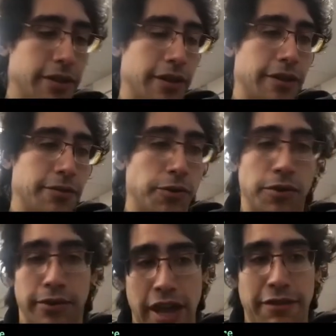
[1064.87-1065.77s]
Well, we
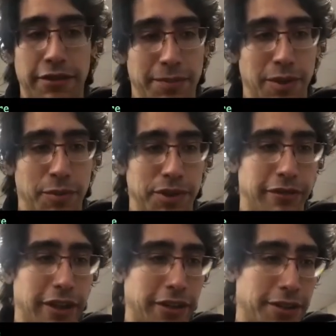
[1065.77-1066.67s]
haven't implemented
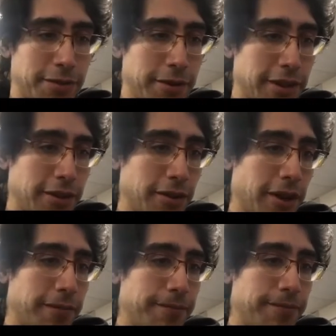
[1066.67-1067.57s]
vectors, but that's okay.
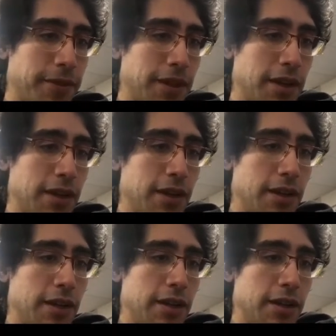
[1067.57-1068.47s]

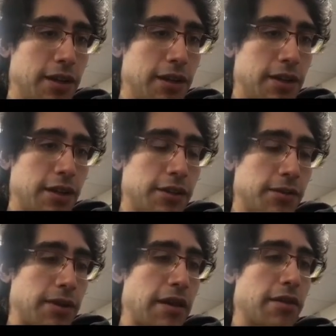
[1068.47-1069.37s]
So now
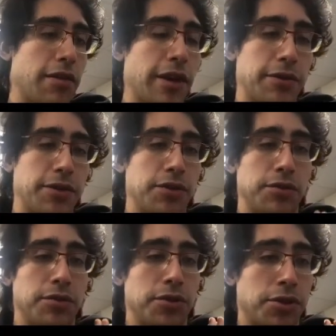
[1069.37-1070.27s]
the thing I want to
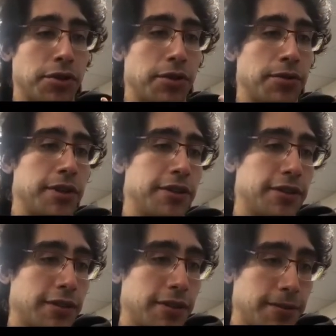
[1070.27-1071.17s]
show you
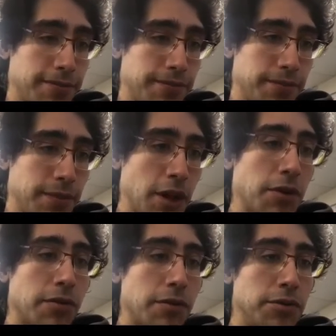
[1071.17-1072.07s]
is, oh,
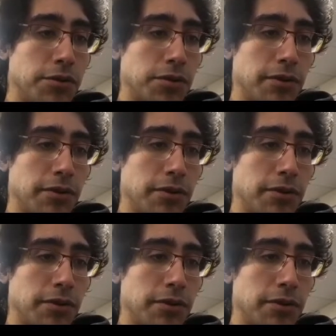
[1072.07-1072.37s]
the neutral.